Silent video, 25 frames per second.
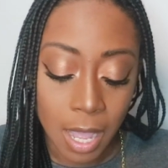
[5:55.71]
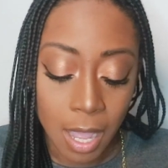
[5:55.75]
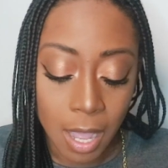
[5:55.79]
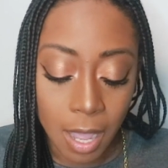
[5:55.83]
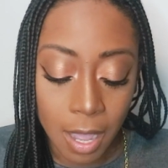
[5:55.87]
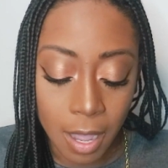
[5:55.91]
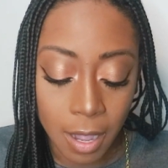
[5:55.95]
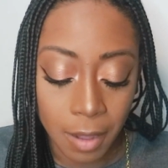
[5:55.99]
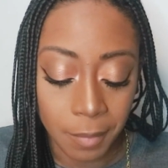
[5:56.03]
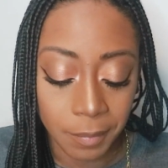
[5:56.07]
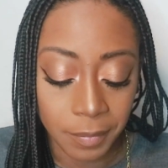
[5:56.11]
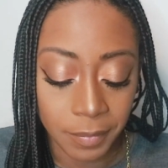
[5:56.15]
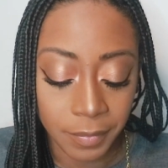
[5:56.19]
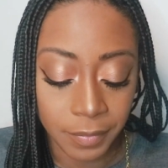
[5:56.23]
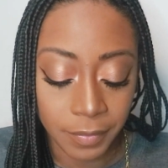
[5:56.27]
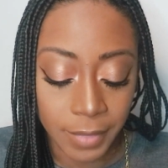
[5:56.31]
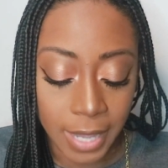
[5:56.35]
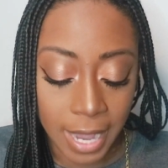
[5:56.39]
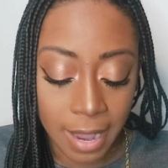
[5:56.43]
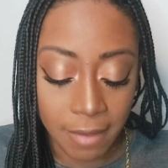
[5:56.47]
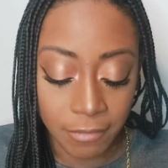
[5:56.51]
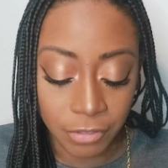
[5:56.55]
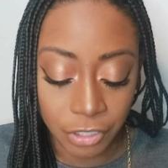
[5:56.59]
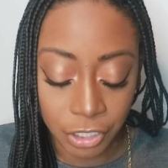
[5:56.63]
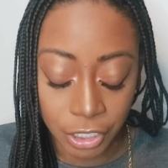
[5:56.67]
I
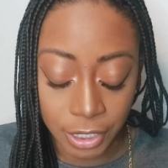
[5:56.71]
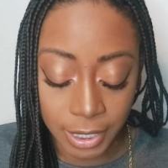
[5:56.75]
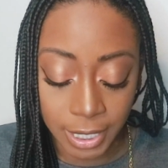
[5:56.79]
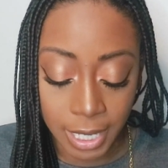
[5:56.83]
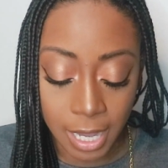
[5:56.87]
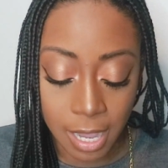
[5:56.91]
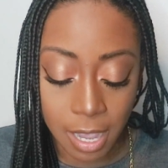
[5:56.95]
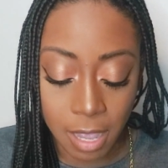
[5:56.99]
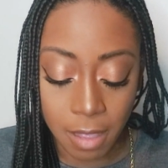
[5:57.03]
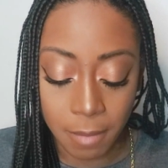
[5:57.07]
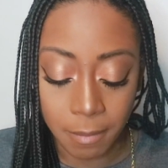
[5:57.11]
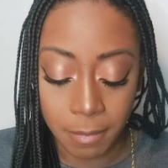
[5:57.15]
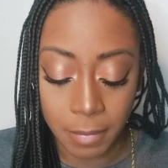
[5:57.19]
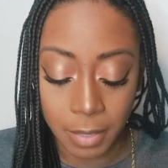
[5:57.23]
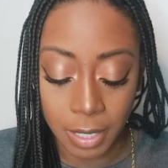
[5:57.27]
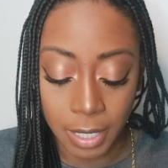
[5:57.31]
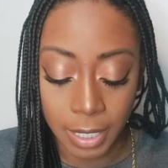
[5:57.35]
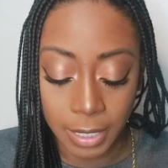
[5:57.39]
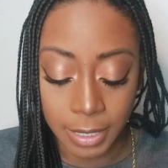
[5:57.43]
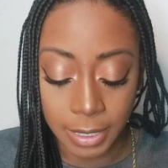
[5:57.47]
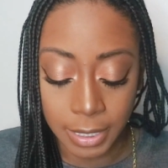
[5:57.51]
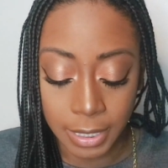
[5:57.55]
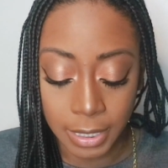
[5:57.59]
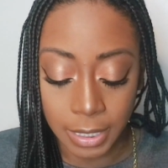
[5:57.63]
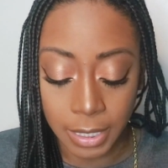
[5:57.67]
have Shazam,
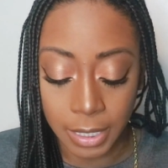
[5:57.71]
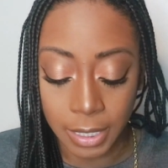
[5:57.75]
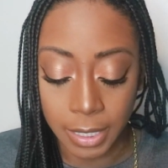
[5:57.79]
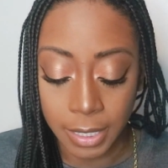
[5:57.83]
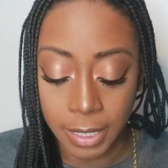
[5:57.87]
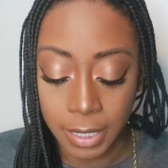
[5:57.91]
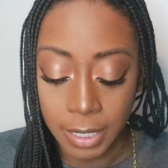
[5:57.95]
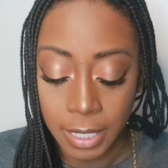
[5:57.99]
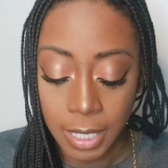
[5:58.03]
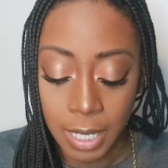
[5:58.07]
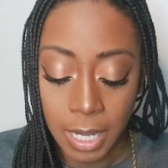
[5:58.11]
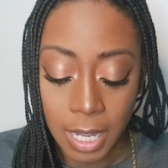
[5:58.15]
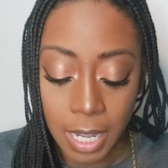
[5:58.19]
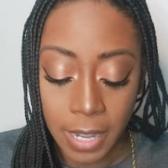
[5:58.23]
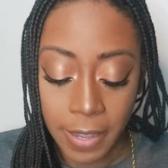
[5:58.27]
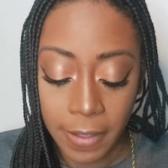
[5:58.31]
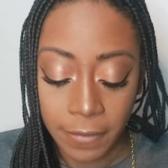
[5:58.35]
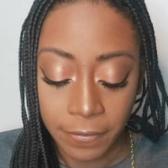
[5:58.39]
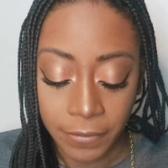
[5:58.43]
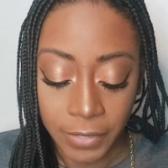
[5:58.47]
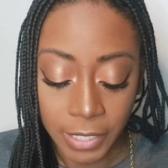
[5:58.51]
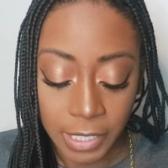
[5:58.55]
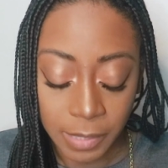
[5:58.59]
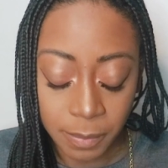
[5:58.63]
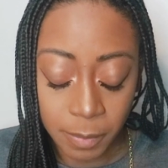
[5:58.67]
Indeed,
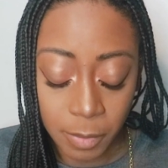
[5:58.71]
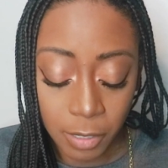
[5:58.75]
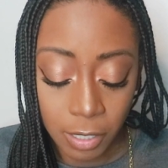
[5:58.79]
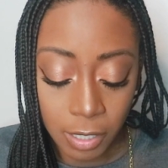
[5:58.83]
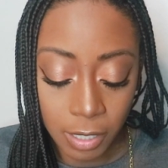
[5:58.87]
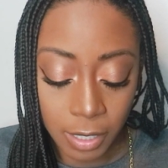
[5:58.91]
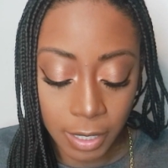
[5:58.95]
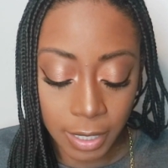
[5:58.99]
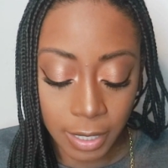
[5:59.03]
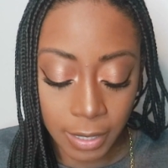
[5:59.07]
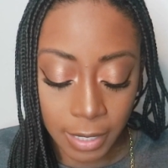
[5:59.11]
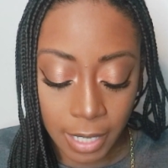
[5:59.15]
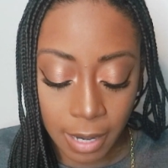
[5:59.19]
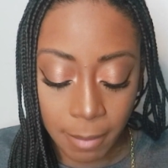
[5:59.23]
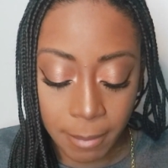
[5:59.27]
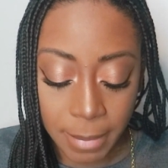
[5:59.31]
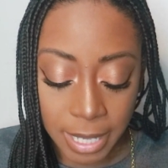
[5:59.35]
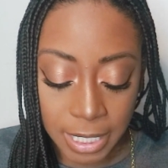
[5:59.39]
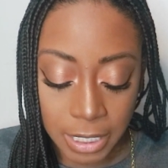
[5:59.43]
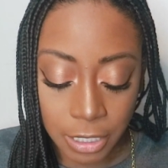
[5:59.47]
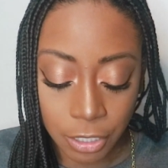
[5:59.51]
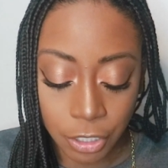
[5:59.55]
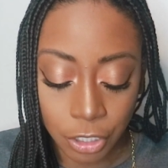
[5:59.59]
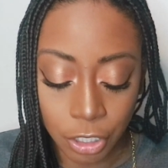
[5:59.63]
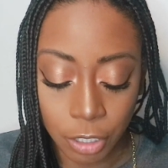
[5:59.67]
Facebook, and then I have
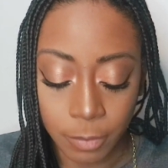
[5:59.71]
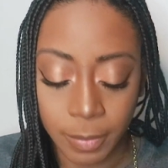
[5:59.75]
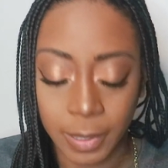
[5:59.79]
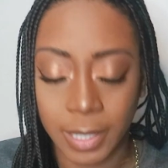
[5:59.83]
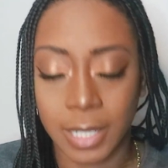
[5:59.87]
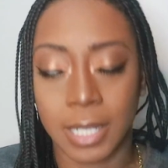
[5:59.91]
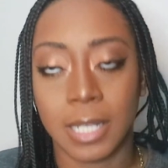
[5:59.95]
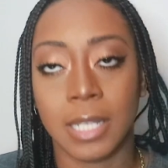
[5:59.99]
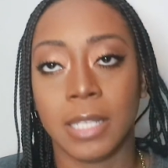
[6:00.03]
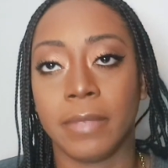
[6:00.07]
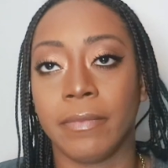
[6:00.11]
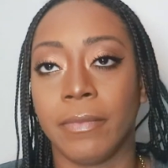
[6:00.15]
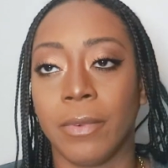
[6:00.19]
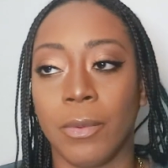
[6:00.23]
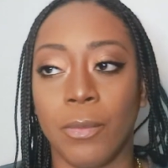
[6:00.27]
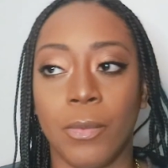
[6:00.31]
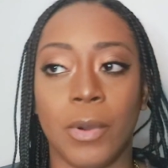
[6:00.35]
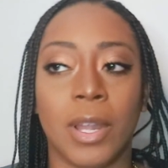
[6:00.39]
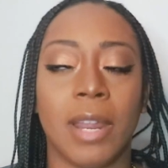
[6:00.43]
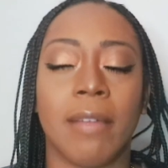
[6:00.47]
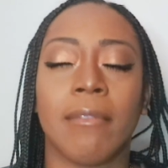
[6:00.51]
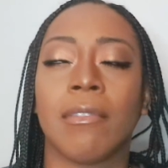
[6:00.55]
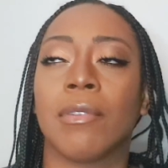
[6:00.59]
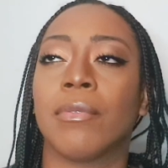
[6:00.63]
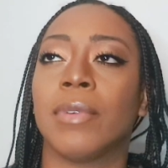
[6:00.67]
Messenger because for
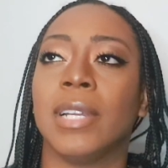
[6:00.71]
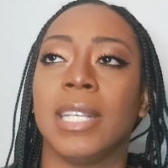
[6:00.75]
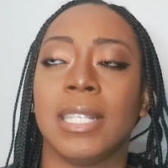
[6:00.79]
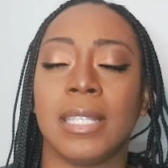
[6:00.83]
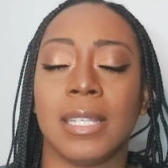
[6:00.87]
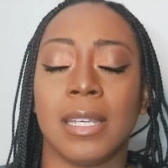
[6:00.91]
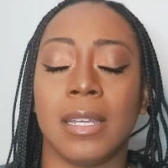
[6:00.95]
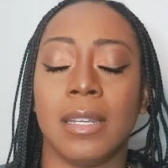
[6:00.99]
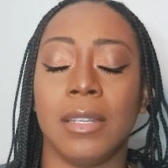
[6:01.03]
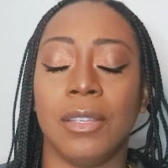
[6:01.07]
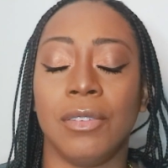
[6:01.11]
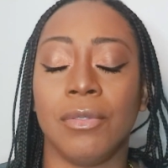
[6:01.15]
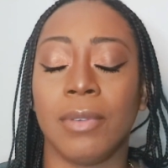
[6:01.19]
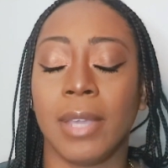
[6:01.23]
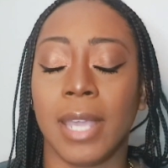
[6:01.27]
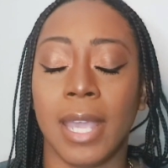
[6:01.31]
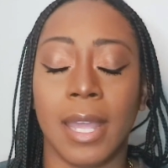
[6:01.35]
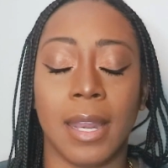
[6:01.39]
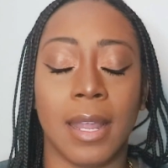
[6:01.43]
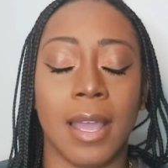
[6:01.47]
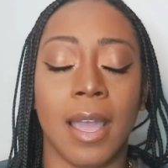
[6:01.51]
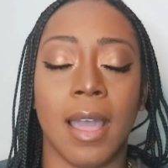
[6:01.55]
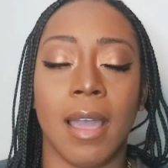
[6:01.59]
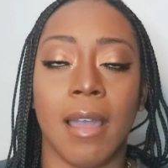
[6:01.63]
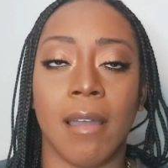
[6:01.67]
whatever reason you
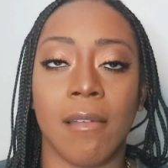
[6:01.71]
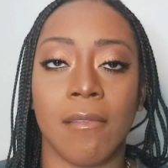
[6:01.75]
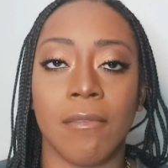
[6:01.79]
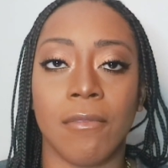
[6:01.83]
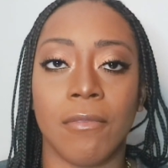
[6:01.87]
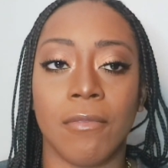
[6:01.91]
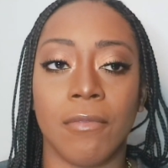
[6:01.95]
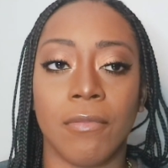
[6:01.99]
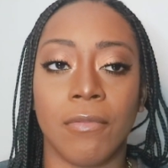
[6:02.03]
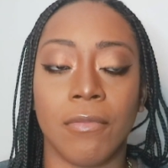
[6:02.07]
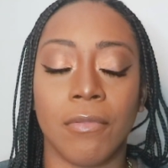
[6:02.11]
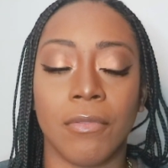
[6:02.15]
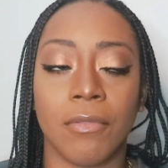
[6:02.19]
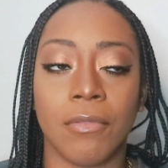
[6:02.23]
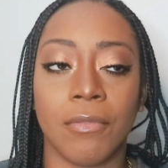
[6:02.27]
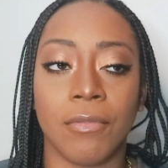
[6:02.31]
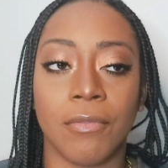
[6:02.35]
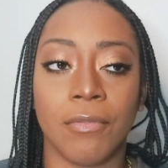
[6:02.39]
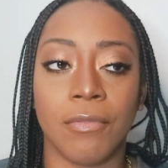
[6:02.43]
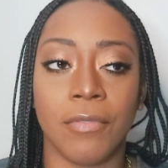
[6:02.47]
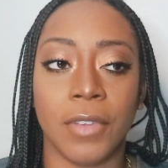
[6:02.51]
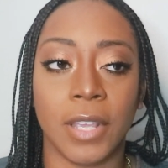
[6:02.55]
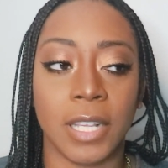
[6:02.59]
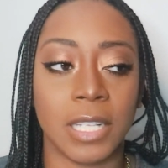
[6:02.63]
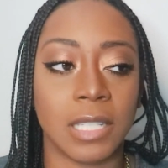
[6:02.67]
can't have
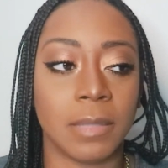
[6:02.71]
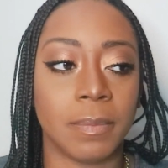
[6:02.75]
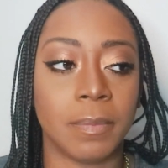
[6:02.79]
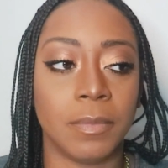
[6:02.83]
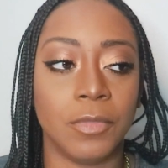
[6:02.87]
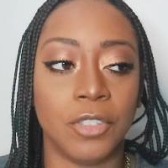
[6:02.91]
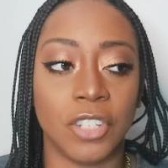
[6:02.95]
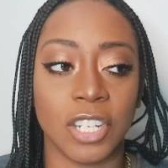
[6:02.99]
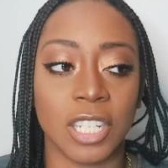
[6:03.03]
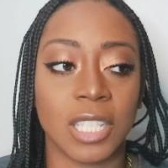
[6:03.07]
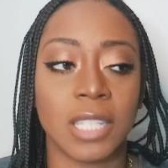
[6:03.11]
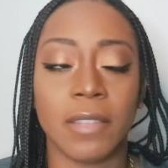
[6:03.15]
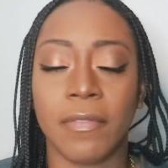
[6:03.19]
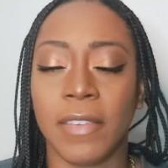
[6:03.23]
just the